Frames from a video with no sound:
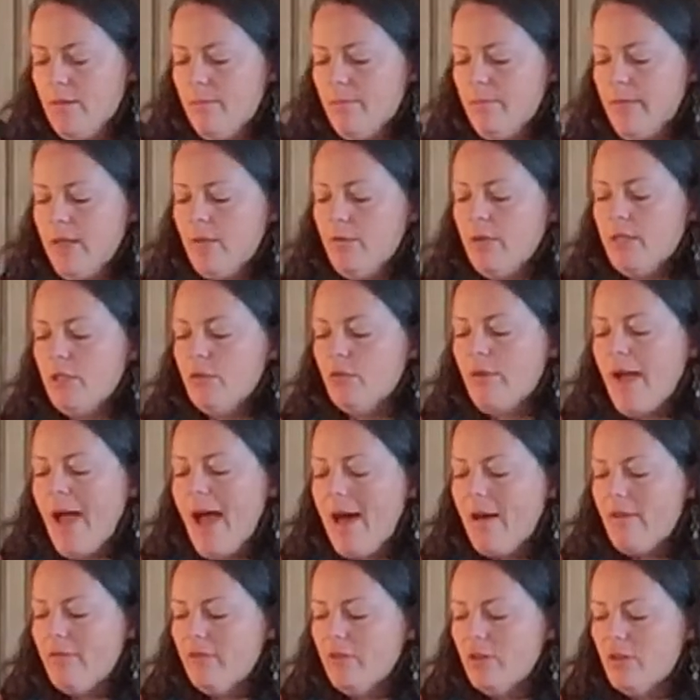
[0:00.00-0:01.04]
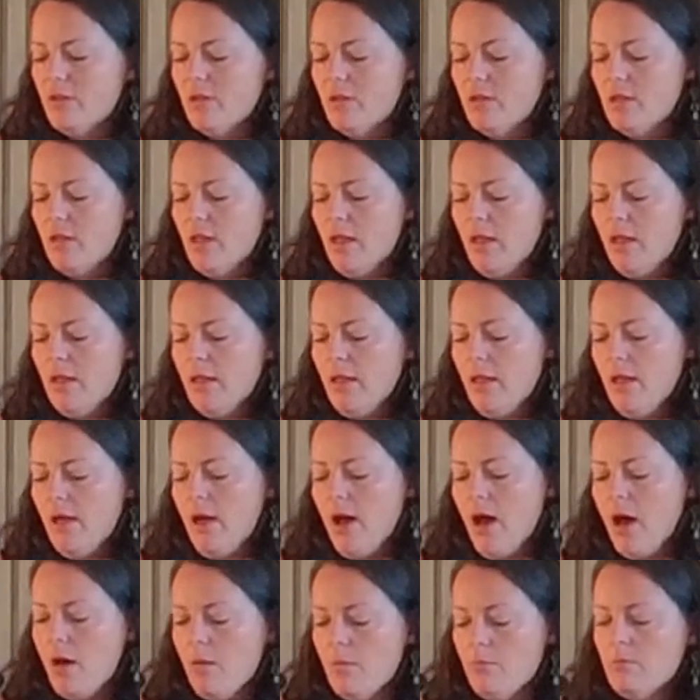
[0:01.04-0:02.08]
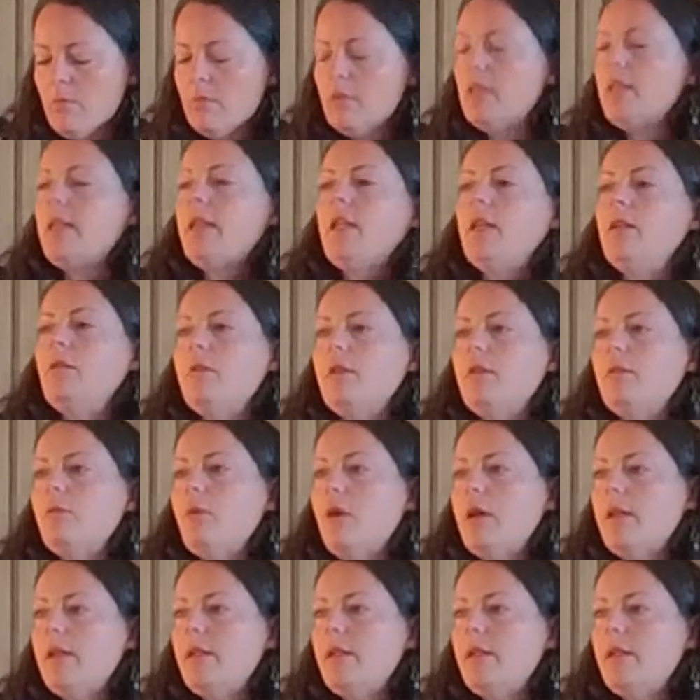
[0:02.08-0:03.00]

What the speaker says: May we travel humbly with one